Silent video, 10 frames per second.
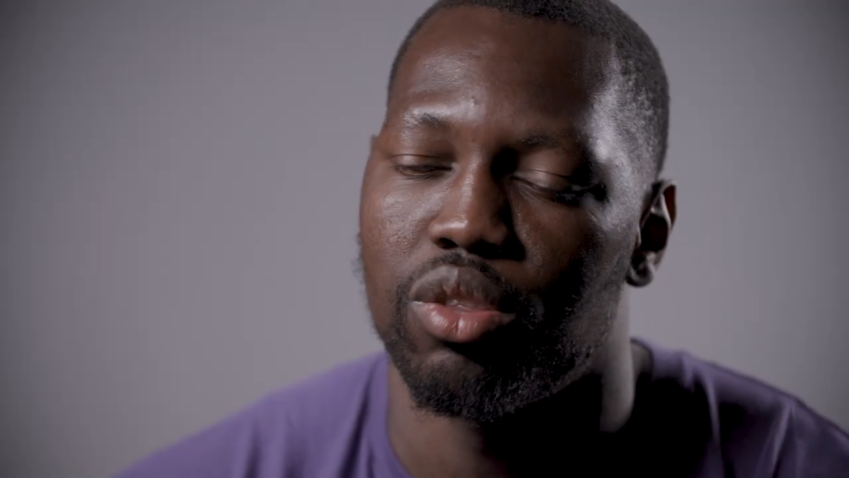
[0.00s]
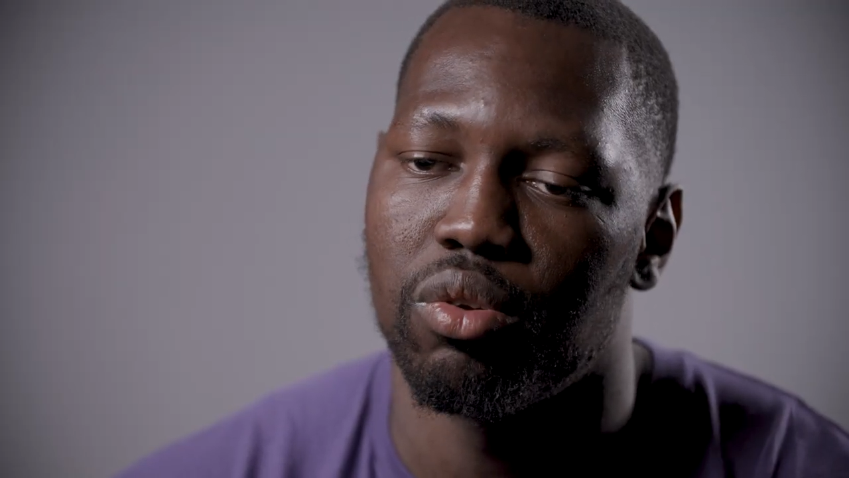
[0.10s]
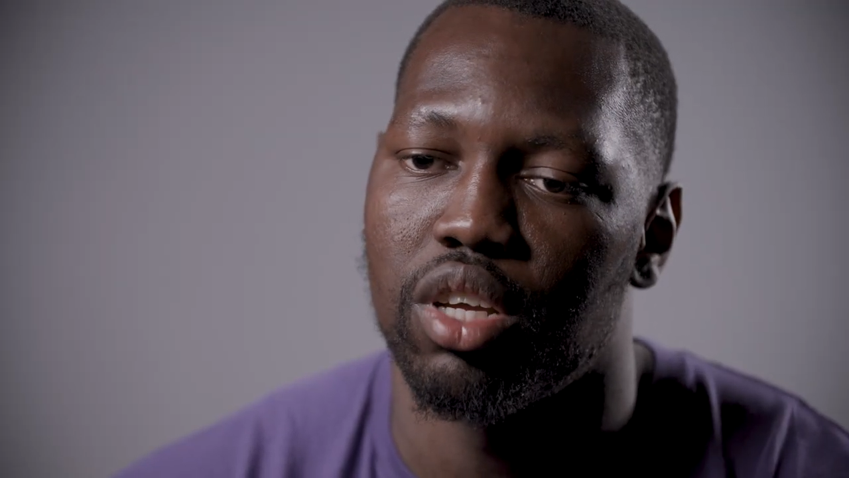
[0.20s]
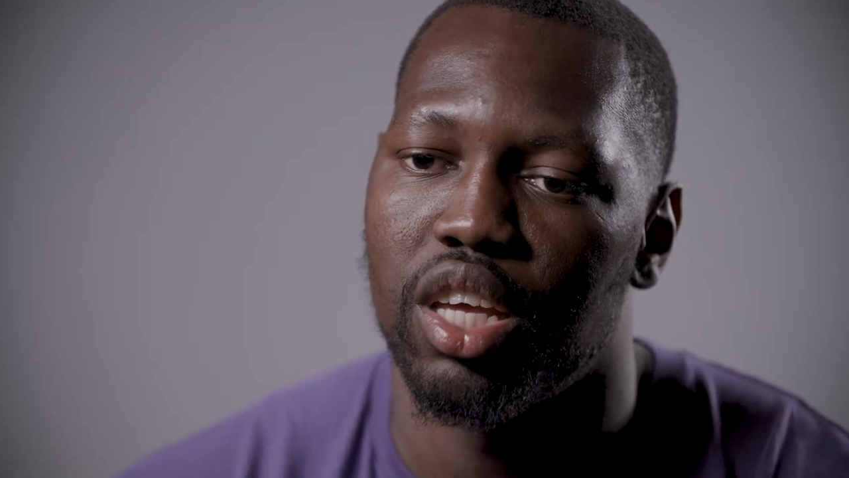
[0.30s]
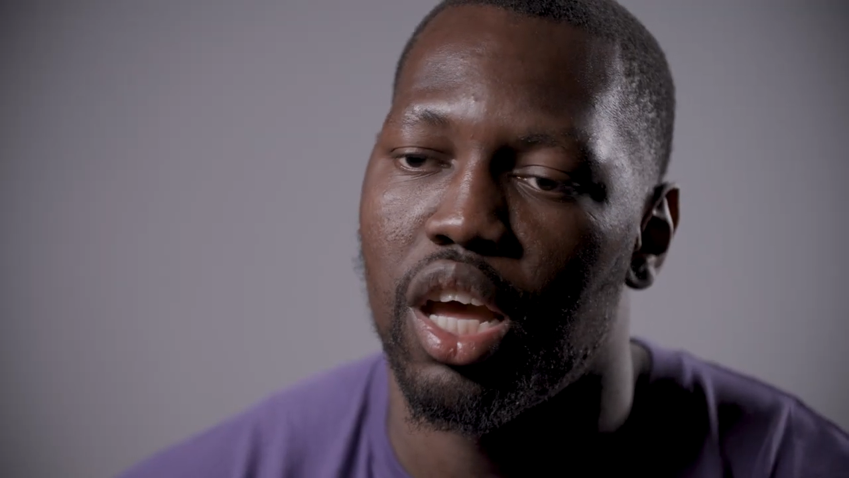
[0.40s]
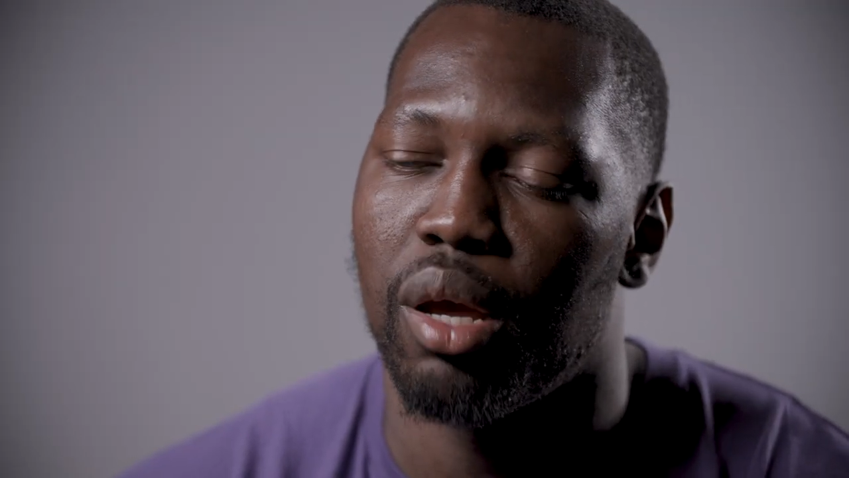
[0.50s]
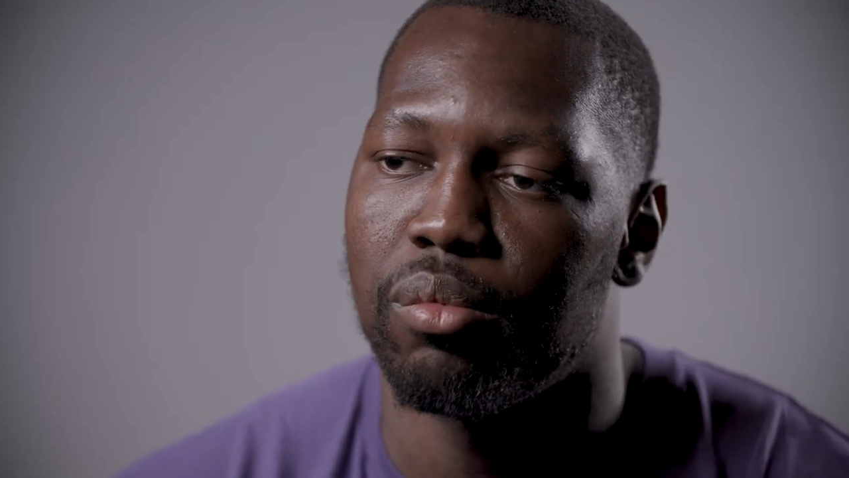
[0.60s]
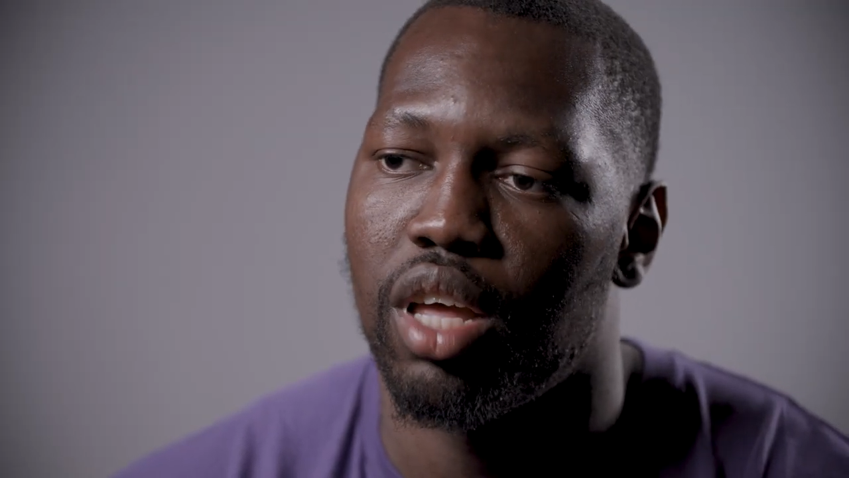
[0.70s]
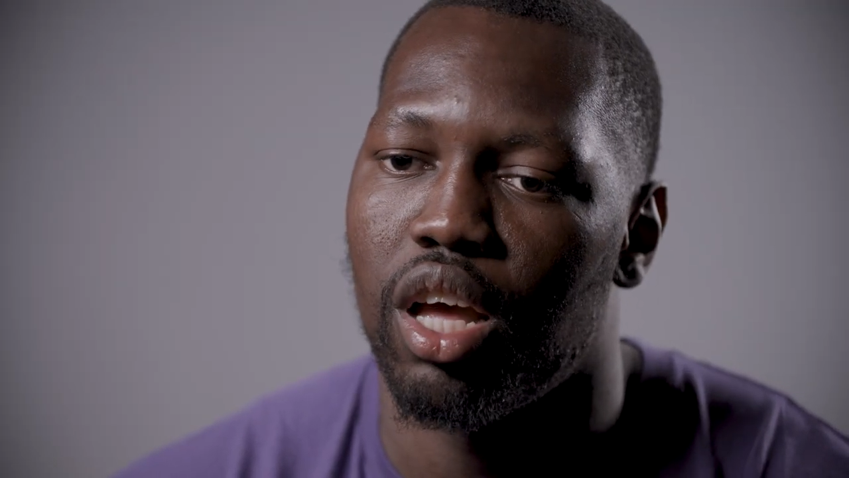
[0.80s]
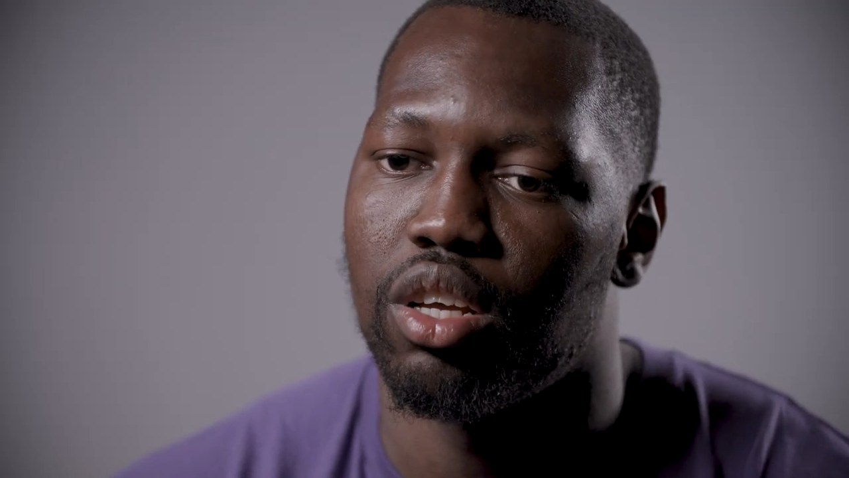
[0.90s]
through the
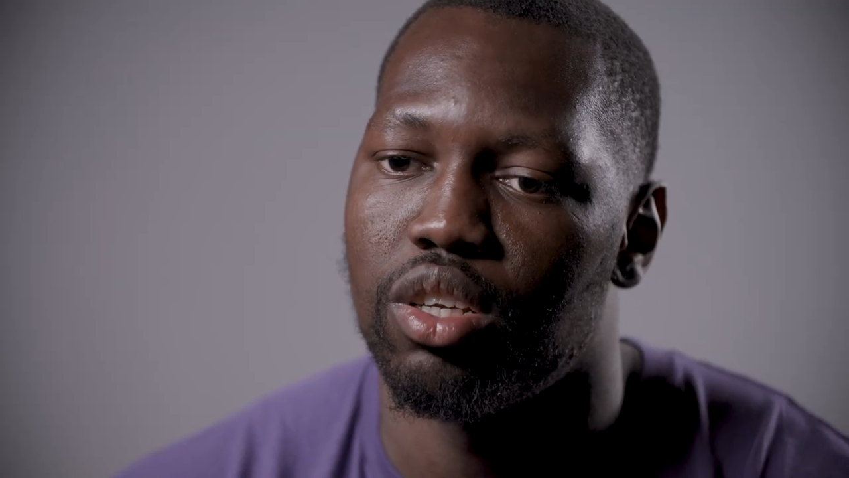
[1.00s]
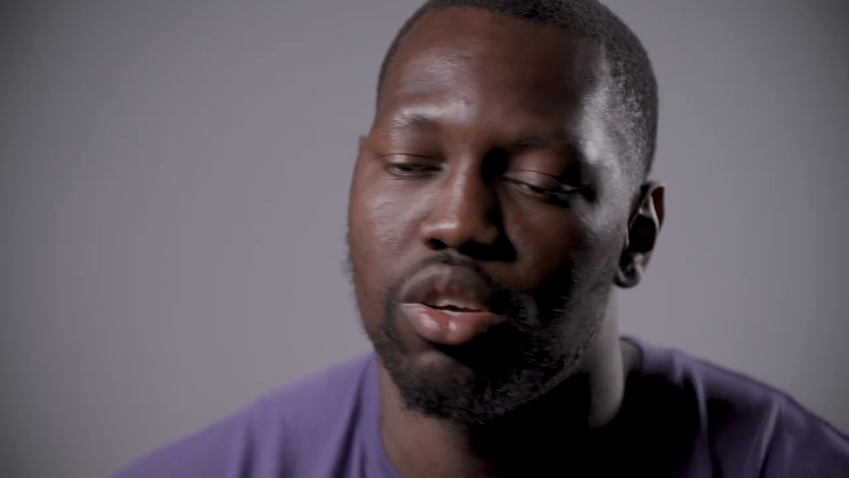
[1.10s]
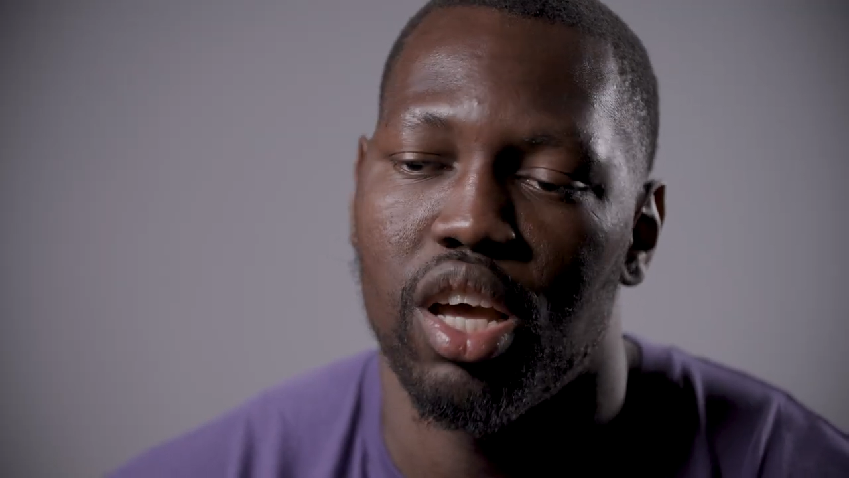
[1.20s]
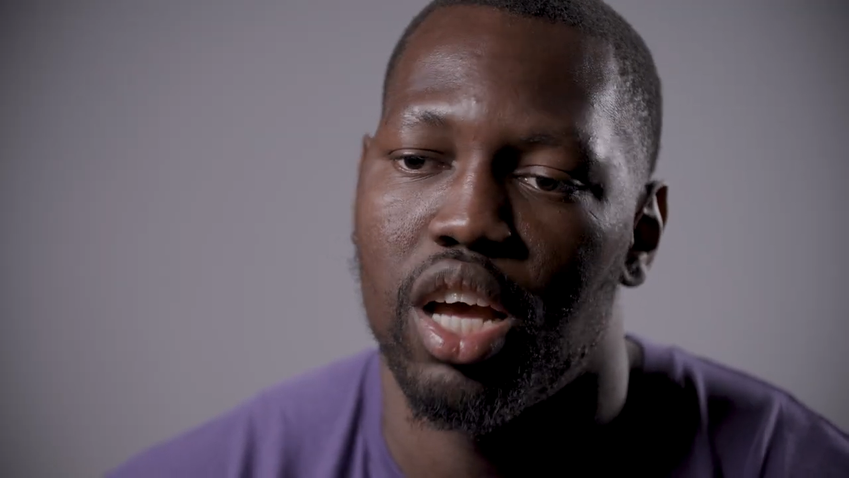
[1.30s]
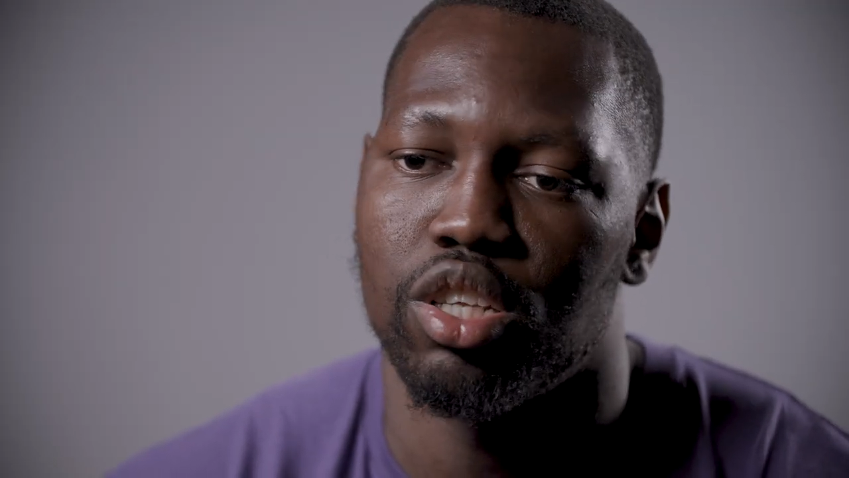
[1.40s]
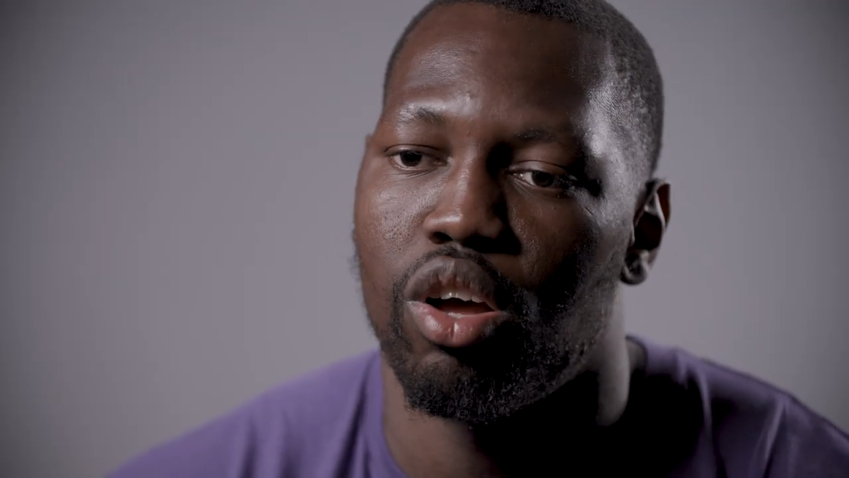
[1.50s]
game that you guys